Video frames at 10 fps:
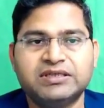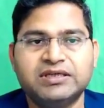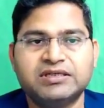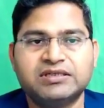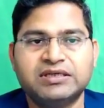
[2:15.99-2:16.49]

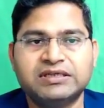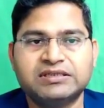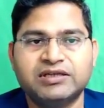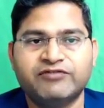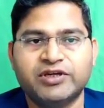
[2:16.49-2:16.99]
it
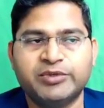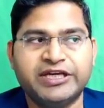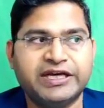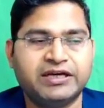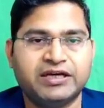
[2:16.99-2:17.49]
is giving
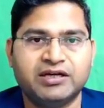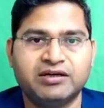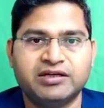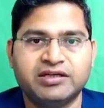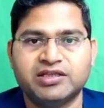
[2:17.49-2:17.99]
me an
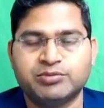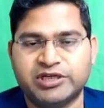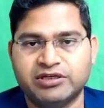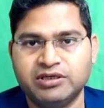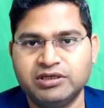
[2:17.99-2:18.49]
error in this
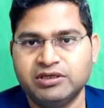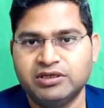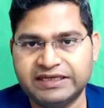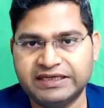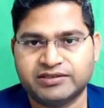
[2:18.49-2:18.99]
particular
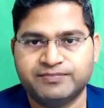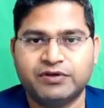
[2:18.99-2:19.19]
case.